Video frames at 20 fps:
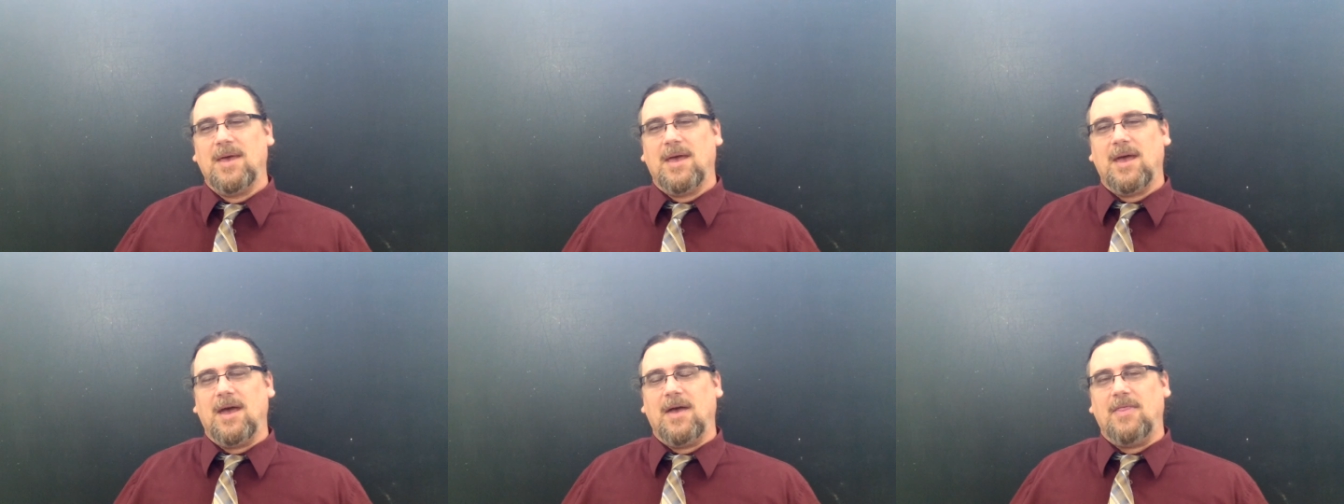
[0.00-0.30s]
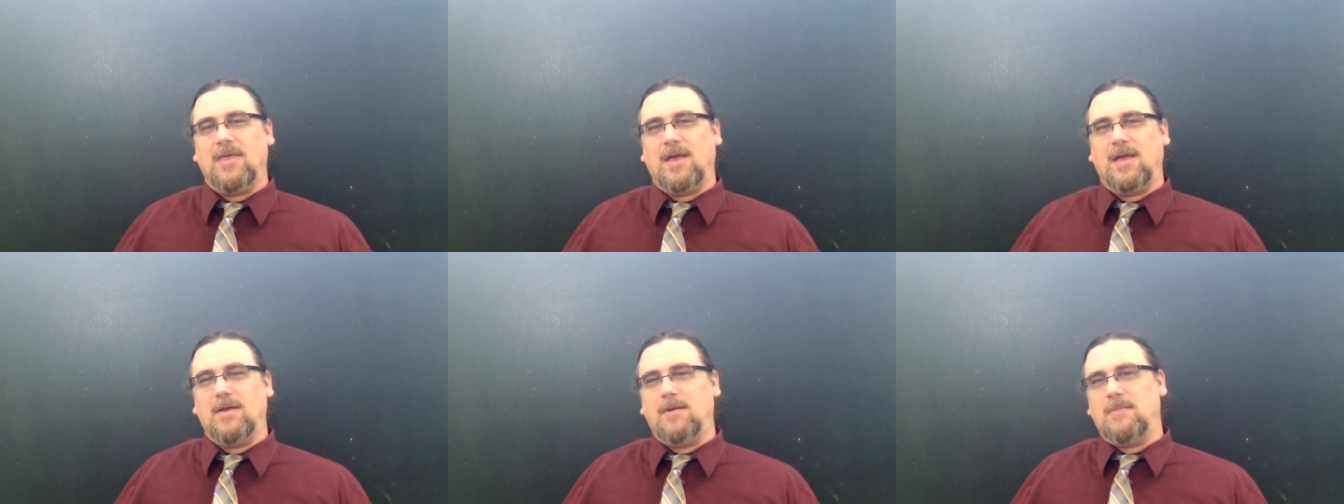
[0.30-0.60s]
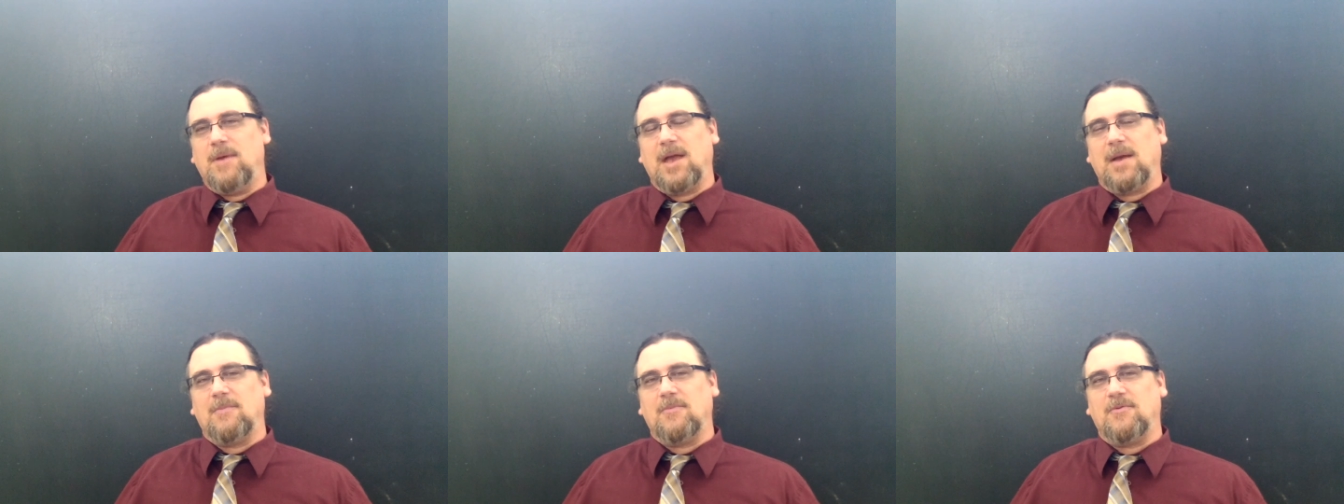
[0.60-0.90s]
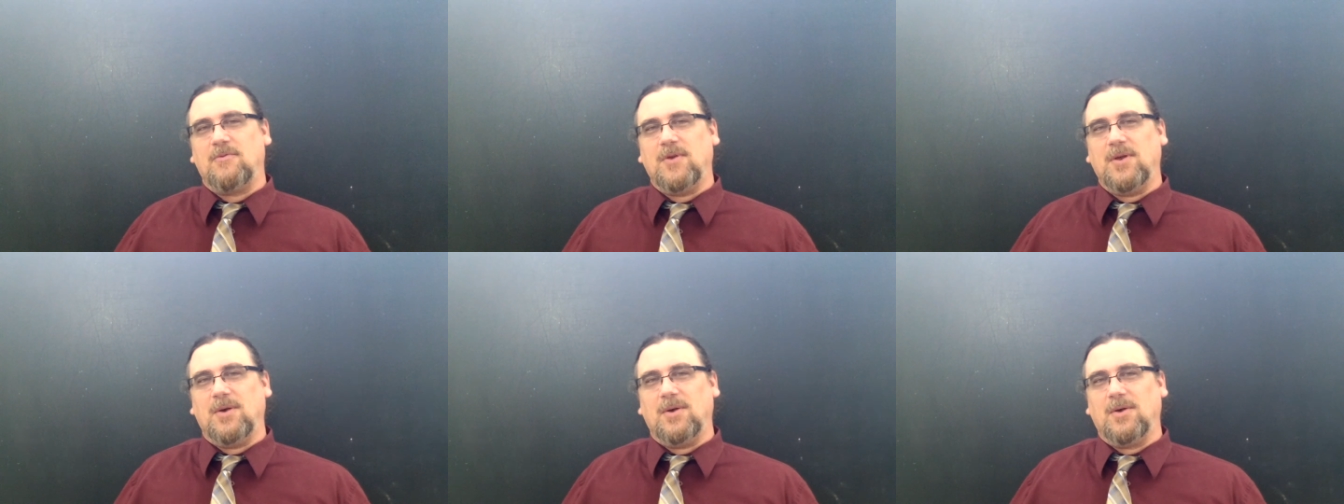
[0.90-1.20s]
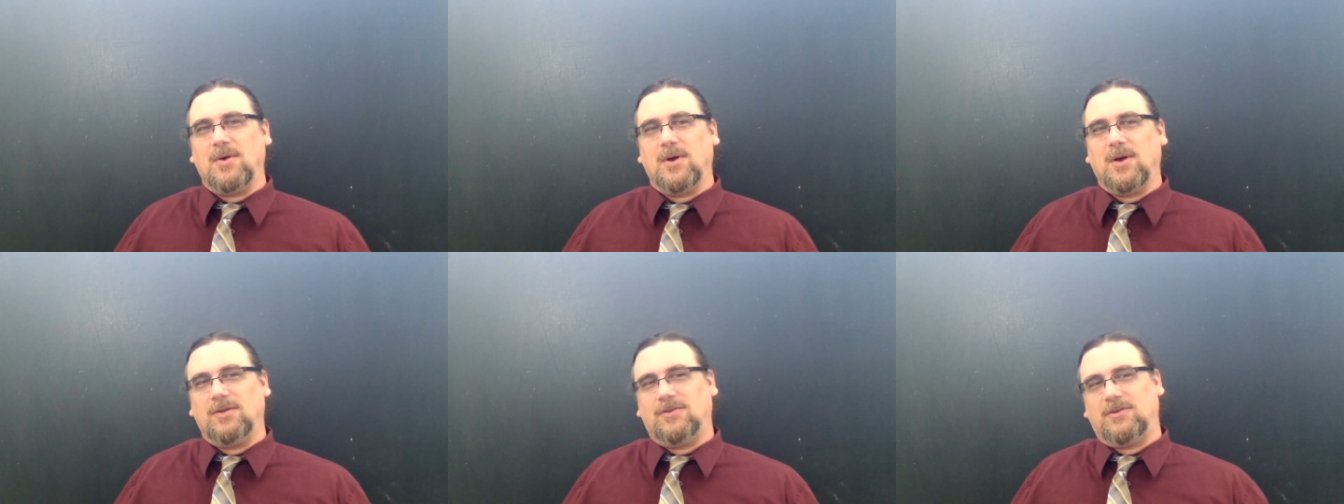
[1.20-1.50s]
and you make them feel
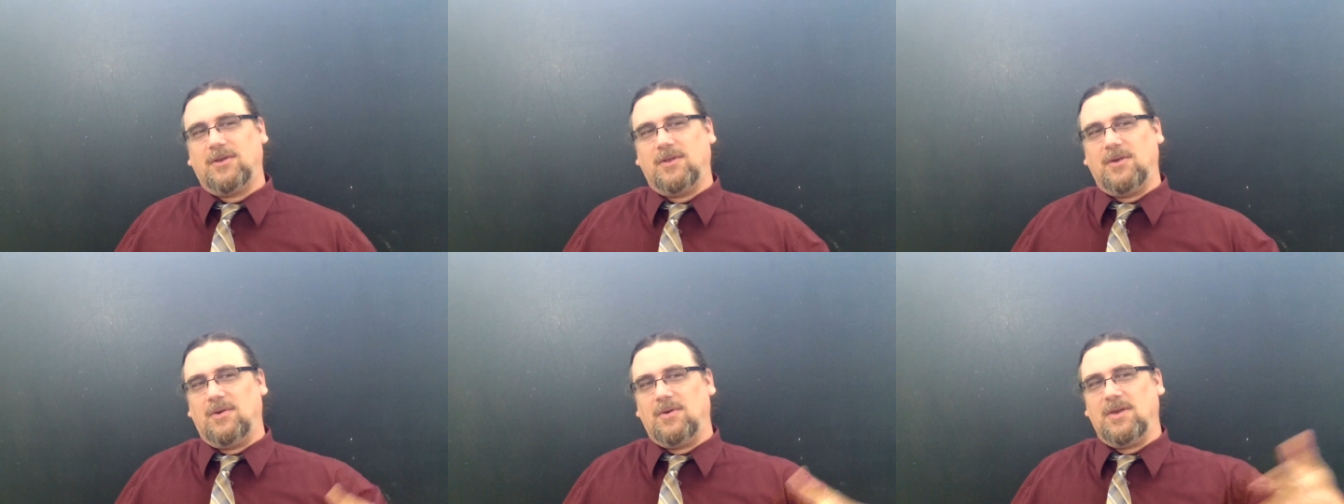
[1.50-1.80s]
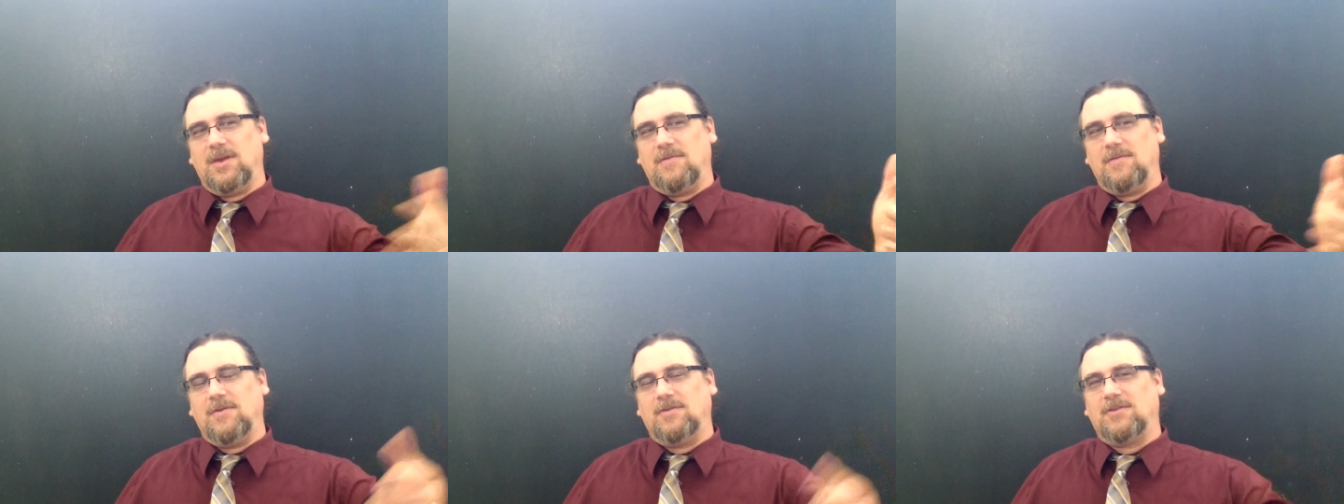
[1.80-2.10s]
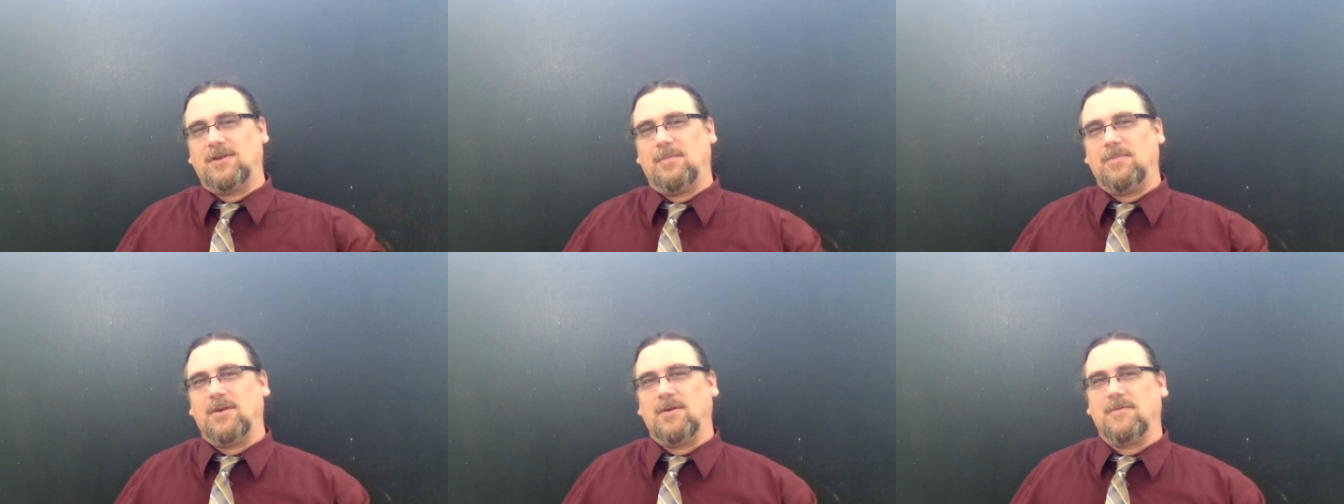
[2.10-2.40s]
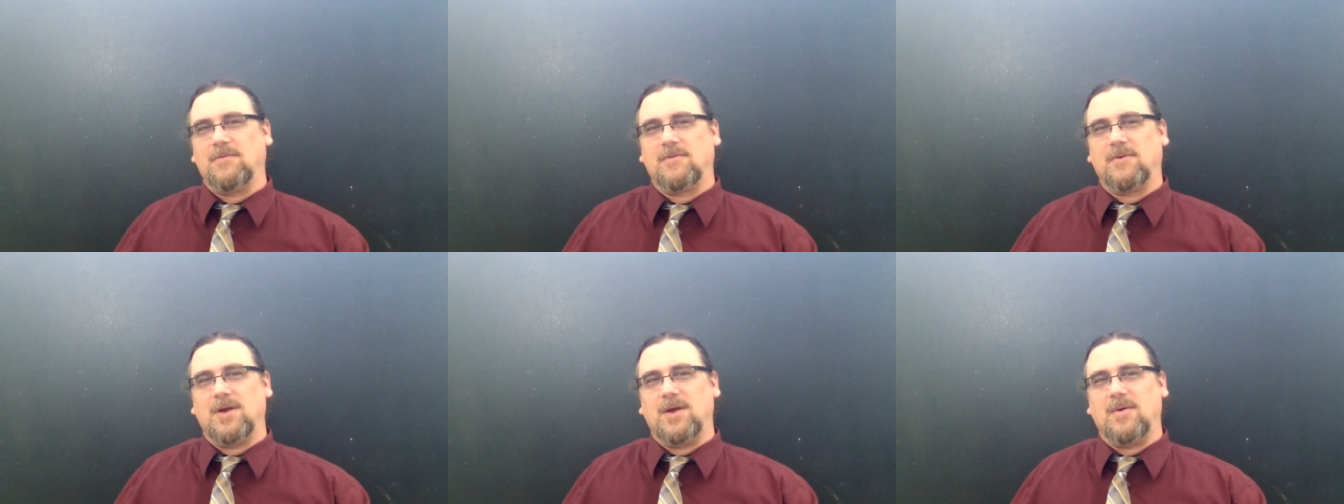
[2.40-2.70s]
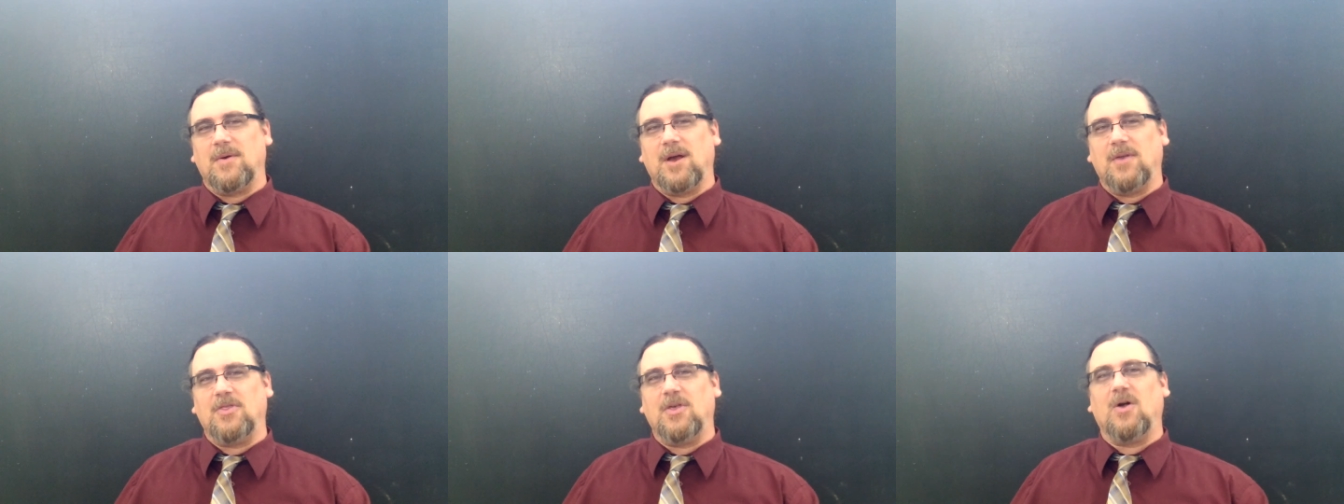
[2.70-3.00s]
good, so they'll give you something free,
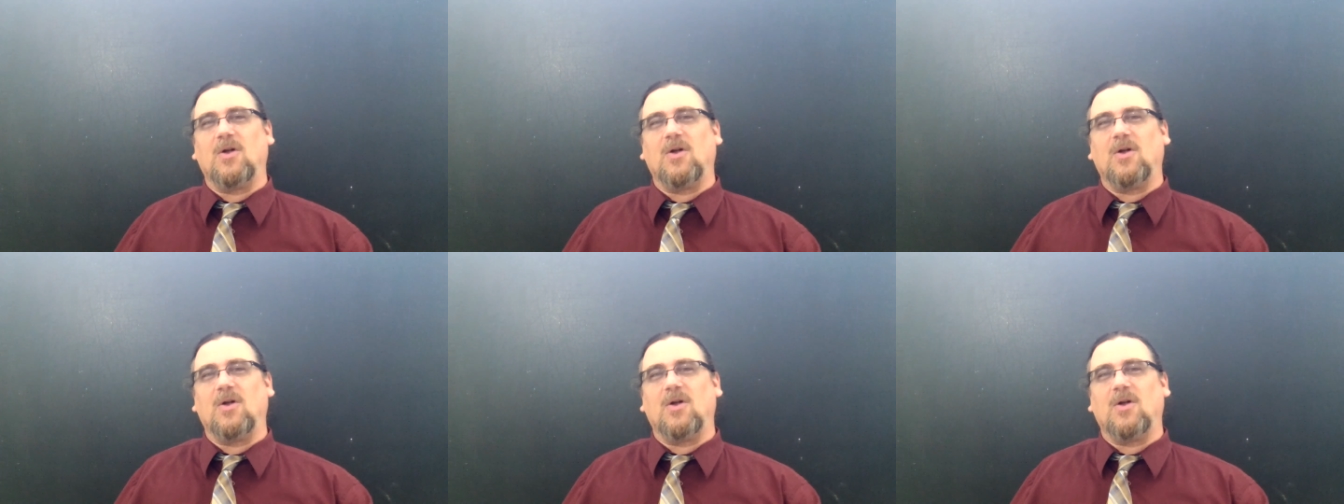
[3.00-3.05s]
right?